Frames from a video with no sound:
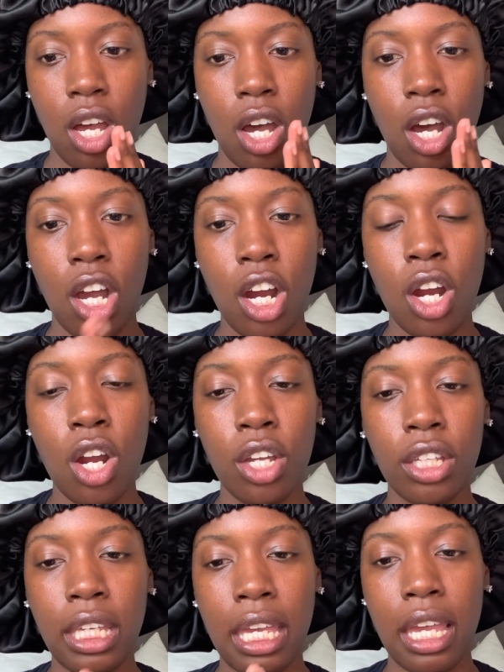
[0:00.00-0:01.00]
Her
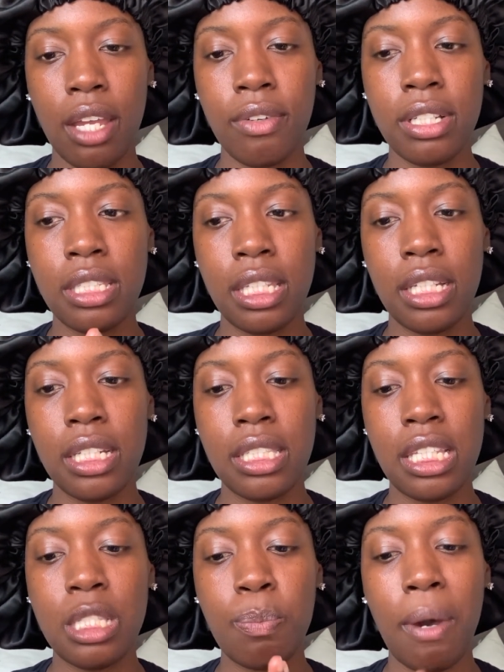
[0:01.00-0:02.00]
Karen
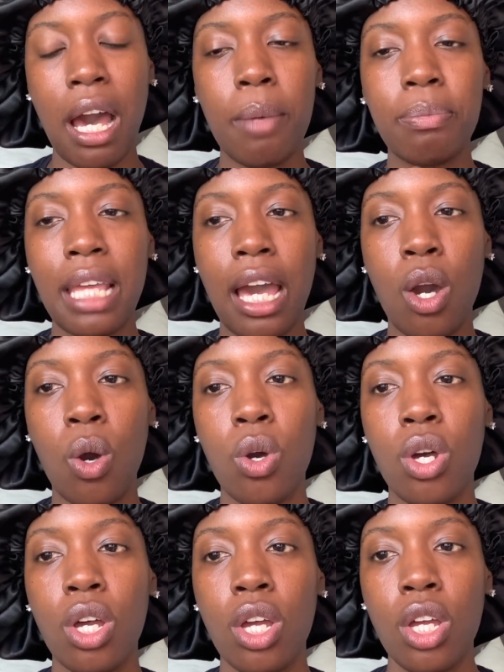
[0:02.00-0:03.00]
tendencies popped out
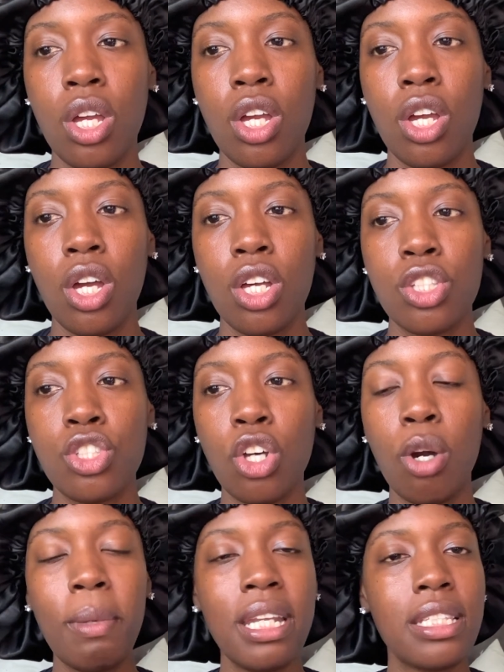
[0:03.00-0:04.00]

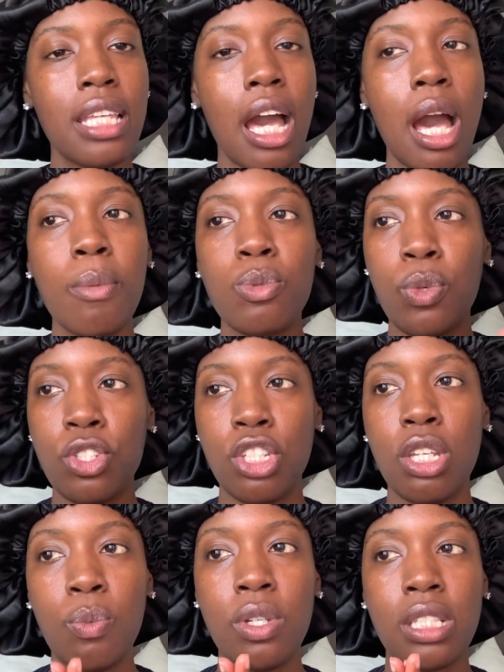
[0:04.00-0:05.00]
so many times when
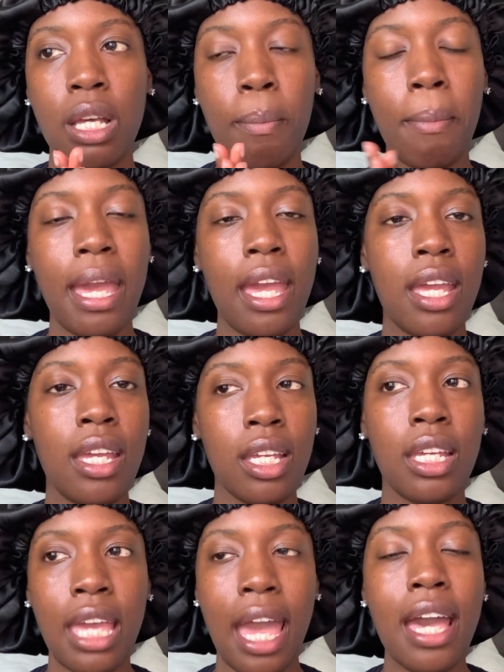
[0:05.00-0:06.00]
she was a main
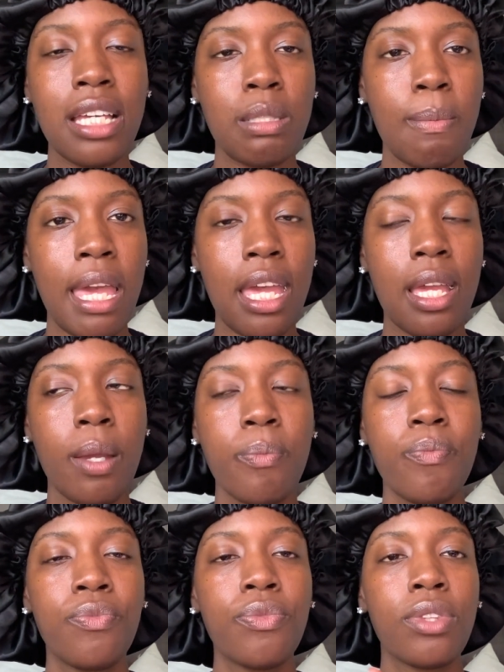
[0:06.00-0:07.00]
castmate
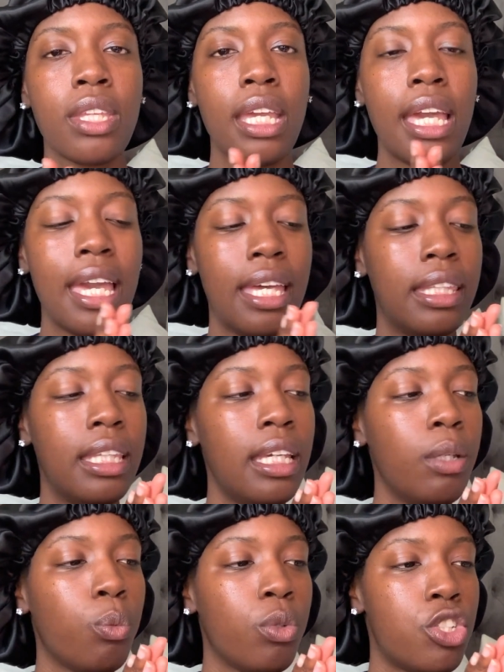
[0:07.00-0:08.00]
and
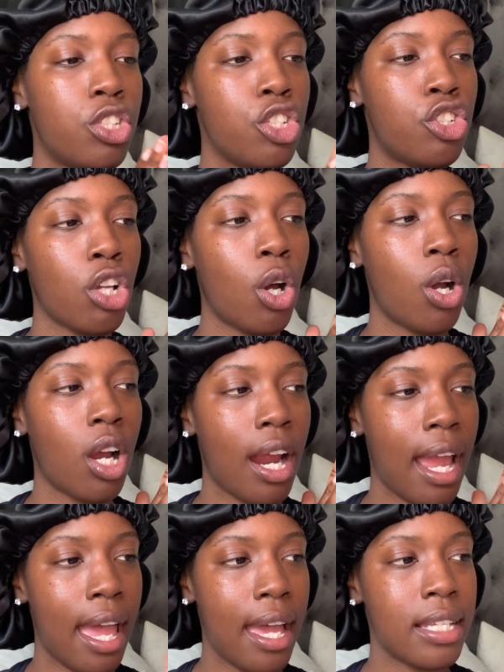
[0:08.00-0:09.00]
then when she showed her
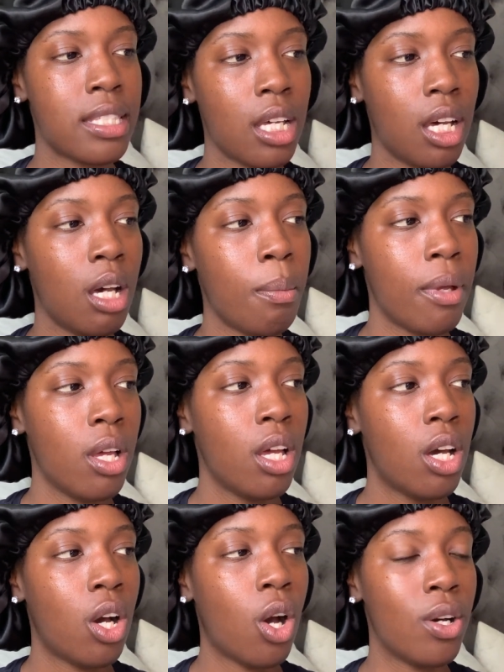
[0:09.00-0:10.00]
ass up
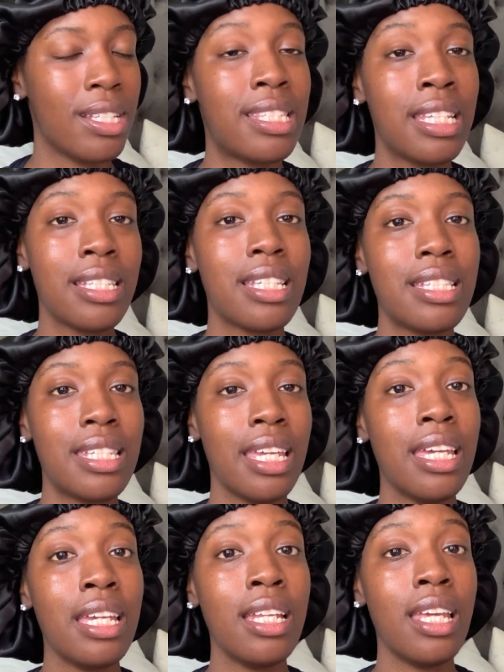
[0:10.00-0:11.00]
on season
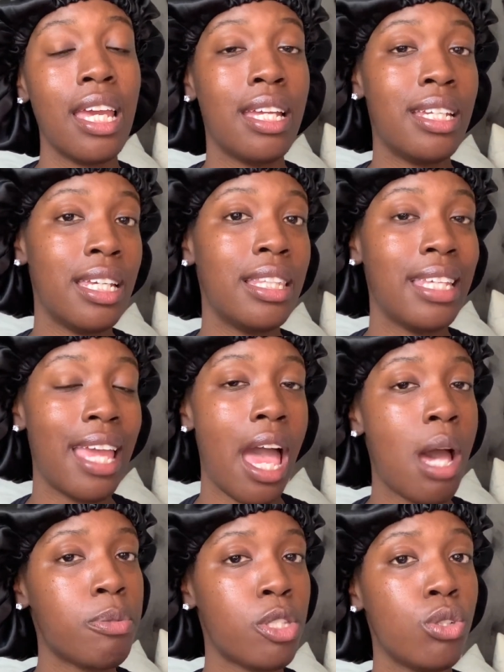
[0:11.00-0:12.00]
10 and did the
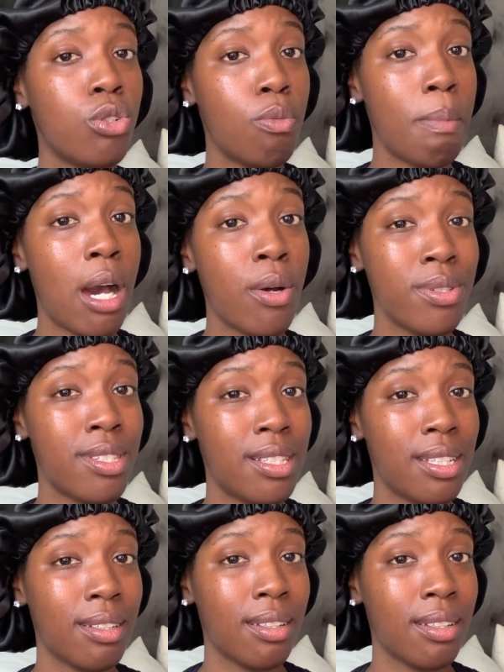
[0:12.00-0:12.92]
absolute most,